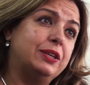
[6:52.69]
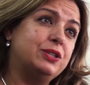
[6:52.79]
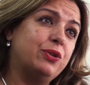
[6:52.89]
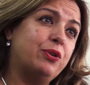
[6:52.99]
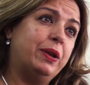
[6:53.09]
So
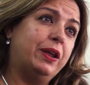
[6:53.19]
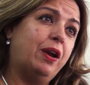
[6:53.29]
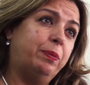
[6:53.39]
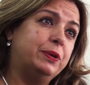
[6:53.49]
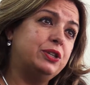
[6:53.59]
there are many
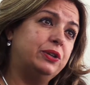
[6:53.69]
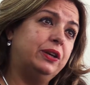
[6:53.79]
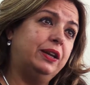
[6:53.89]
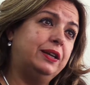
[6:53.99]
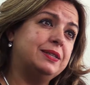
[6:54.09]

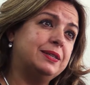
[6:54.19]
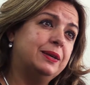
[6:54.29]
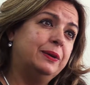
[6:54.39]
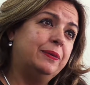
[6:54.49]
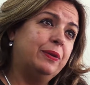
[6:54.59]
opportunities
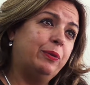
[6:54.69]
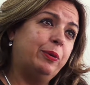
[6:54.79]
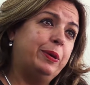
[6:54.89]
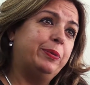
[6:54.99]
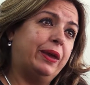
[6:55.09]
where
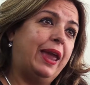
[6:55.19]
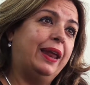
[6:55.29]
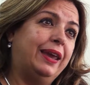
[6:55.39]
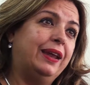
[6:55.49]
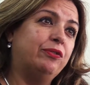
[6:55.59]
people can
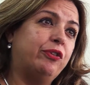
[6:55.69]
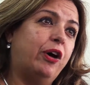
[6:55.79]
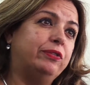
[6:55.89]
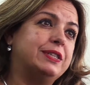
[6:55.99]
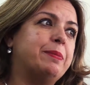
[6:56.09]
get
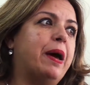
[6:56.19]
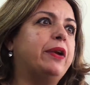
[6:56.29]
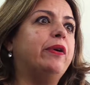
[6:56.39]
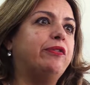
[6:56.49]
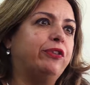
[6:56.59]
involved. It's a
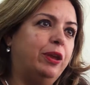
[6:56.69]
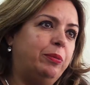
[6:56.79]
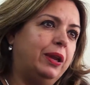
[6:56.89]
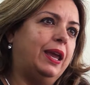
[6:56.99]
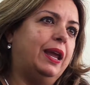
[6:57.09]
matter of
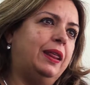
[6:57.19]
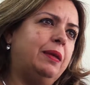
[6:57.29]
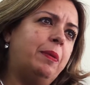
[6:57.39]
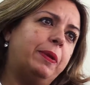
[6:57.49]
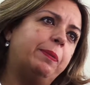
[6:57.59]
communicating them
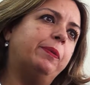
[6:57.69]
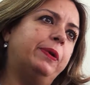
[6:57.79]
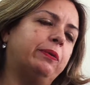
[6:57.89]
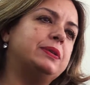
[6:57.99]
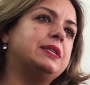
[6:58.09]
and people
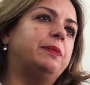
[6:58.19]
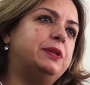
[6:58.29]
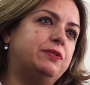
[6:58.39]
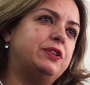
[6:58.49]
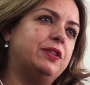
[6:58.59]
being
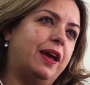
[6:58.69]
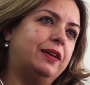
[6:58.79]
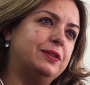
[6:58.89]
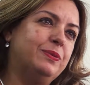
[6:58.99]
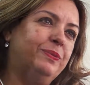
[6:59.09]
receptive to that.
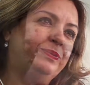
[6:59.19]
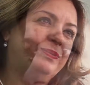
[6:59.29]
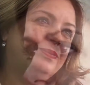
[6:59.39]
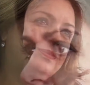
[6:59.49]
I